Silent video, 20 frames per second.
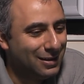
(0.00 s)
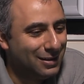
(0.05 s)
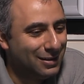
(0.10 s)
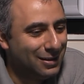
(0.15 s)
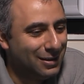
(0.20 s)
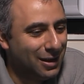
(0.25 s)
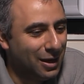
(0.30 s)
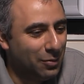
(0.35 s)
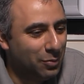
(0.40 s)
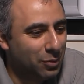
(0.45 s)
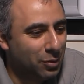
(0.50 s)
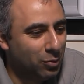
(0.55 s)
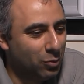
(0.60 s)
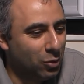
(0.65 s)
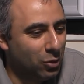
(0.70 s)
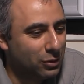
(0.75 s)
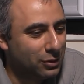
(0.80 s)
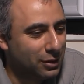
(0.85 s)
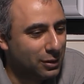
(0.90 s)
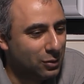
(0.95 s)
and then I
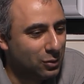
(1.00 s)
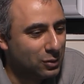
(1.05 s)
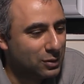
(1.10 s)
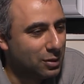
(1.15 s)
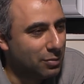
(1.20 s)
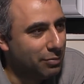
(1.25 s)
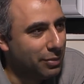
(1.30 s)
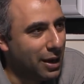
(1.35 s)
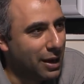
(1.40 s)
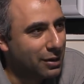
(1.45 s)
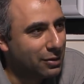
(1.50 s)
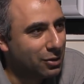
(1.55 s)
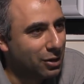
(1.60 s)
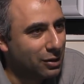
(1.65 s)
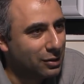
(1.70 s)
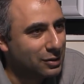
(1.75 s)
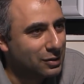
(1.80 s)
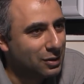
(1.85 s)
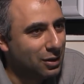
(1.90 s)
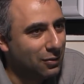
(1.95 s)
promote and do some
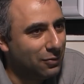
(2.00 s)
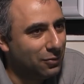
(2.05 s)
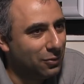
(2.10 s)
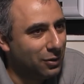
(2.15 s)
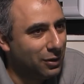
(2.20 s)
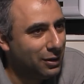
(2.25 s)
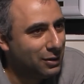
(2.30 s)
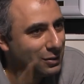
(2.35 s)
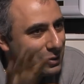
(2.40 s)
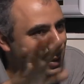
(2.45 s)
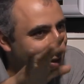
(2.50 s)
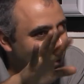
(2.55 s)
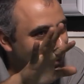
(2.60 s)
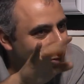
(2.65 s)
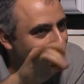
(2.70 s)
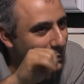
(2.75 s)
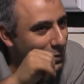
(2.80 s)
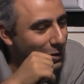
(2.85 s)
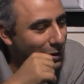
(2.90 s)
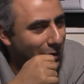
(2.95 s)
background stuff, okay? So you
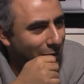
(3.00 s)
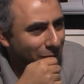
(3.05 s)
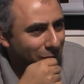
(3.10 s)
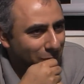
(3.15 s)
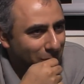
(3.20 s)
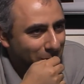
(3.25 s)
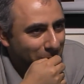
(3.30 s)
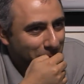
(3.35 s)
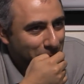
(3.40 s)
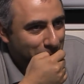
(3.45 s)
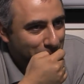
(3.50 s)
have to be careful.